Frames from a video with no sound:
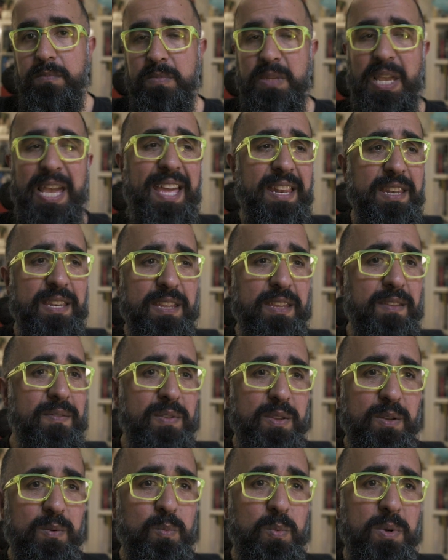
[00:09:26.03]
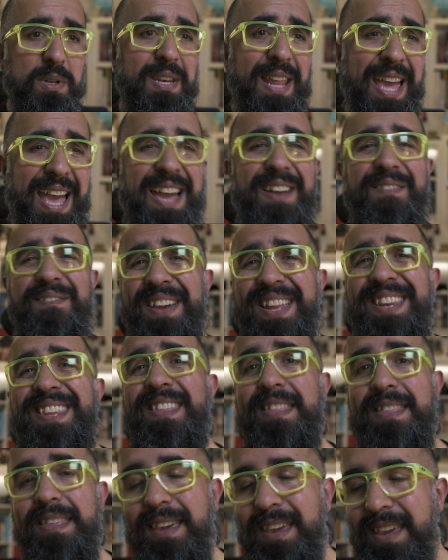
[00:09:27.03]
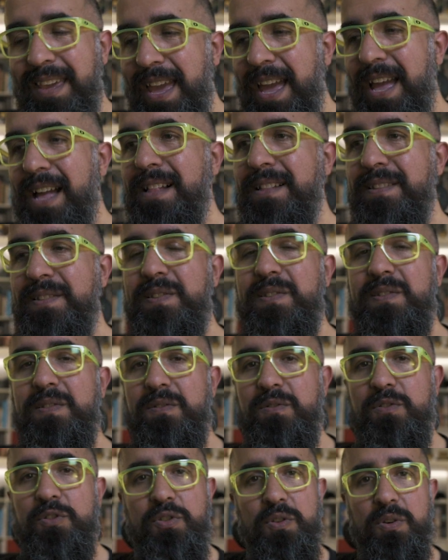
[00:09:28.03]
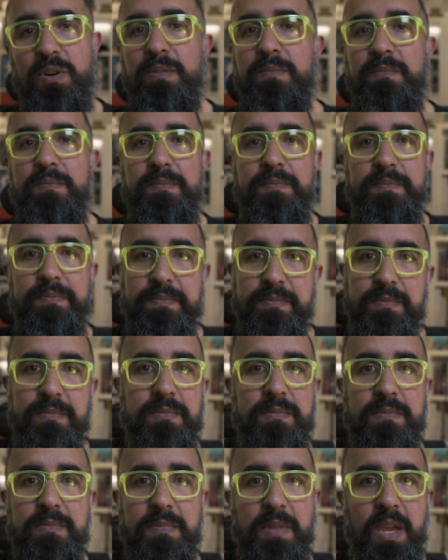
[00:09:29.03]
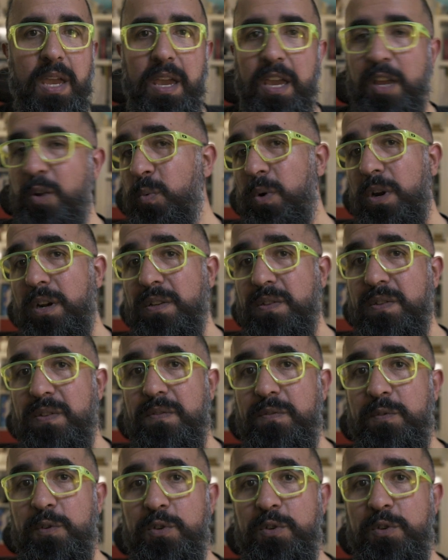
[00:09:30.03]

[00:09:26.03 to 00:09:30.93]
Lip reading: And if you wouldn't have anything else, sure, it works for